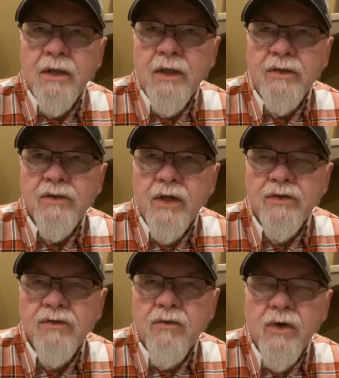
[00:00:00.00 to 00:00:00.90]

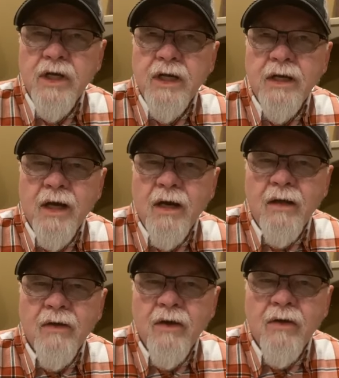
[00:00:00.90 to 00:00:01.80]
It's three, and
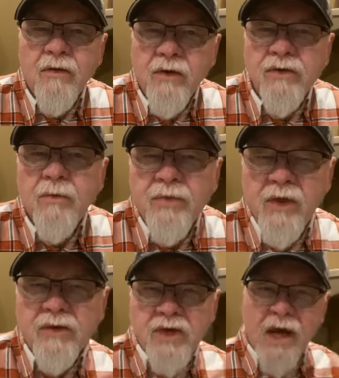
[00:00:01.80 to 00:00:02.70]
there's
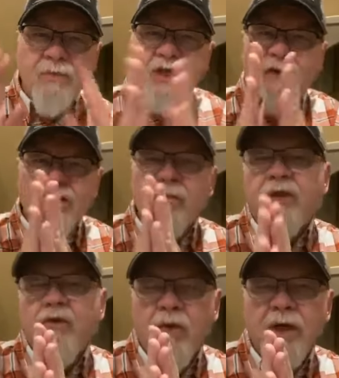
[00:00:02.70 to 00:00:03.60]
camshafts in
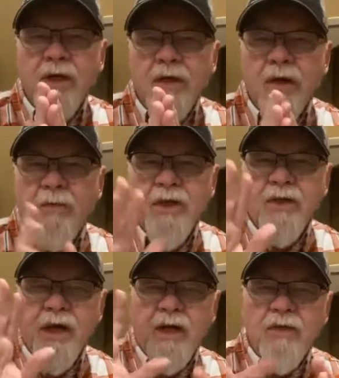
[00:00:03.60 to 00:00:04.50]
between. I mean,
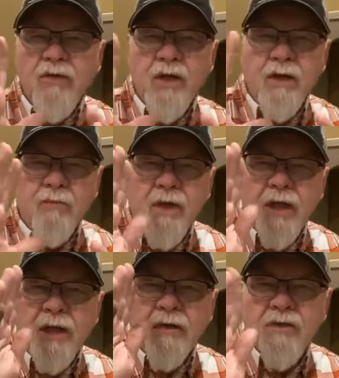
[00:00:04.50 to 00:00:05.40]
yeah, you need
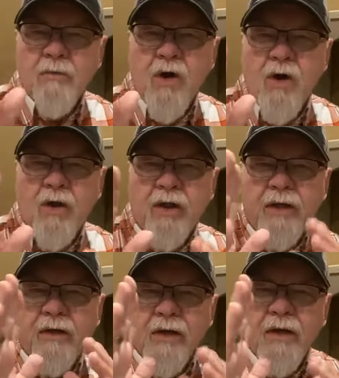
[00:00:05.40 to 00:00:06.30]
a small
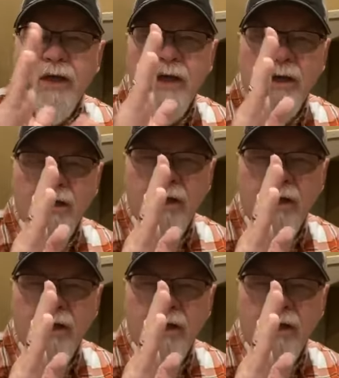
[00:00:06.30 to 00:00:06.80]
and an